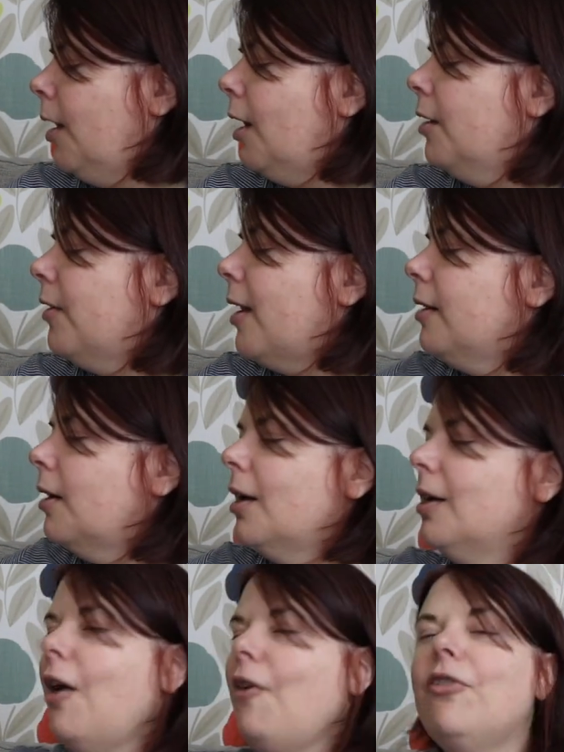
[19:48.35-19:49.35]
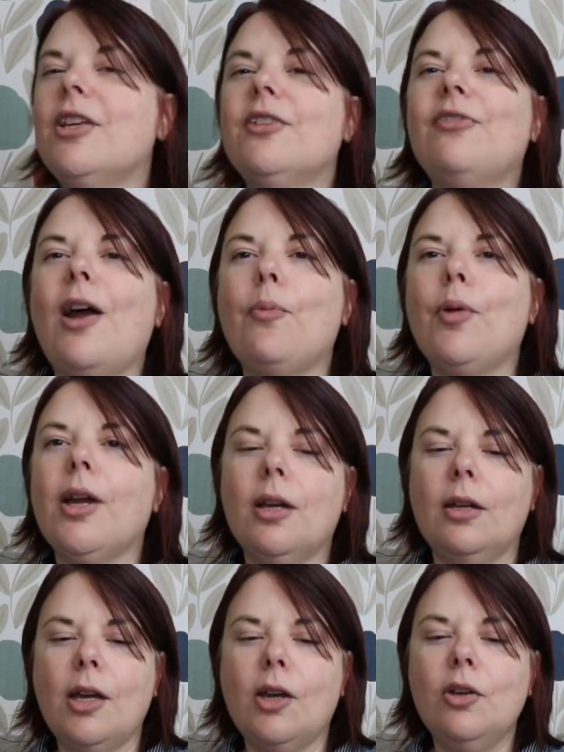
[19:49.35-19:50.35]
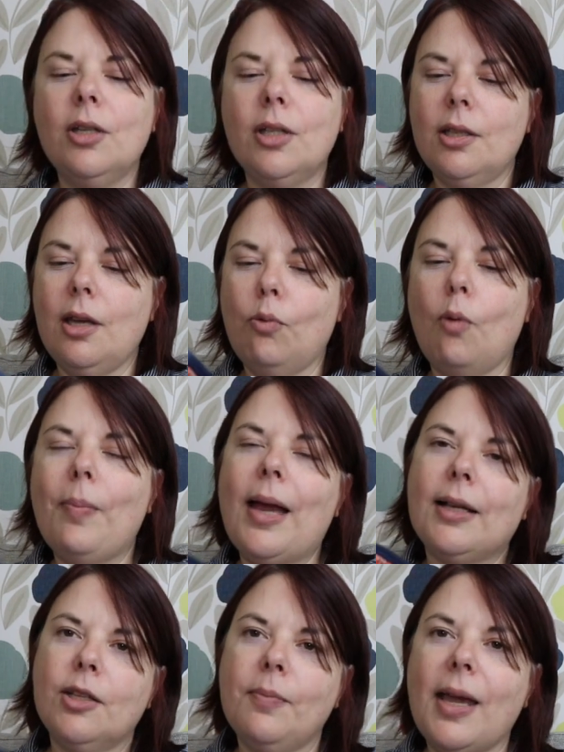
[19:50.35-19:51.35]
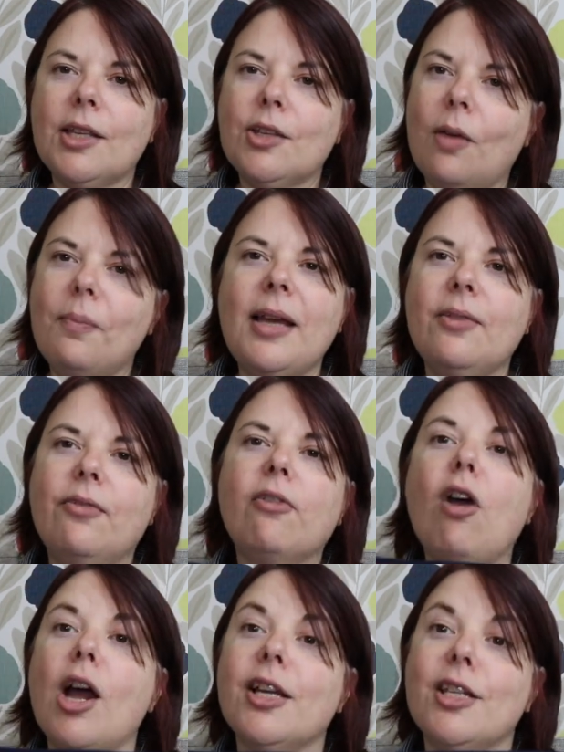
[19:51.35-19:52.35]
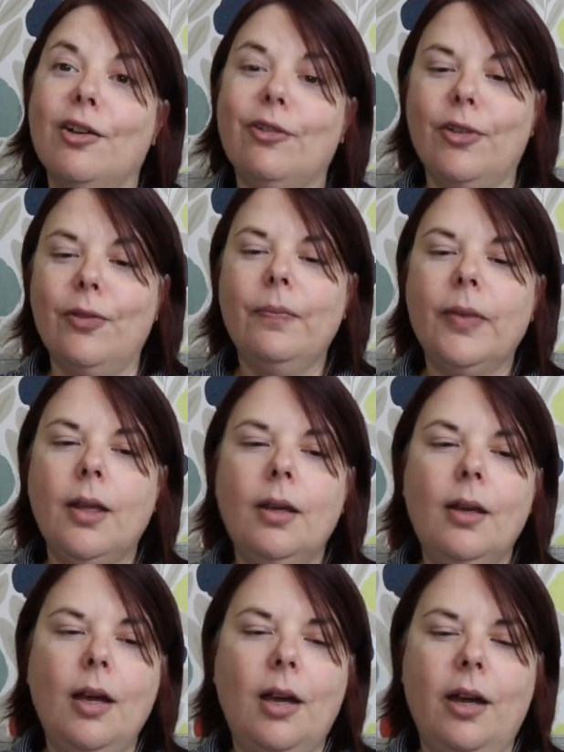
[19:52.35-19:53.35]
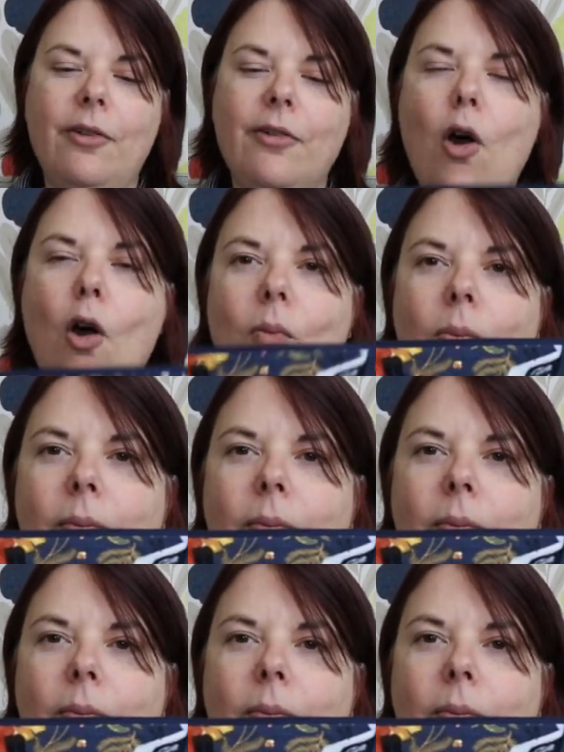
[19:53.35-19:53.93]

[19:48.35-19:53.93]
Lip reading: And then I love this fabric, and I couldn't decide what bag to make, so I made a variety of them. I've got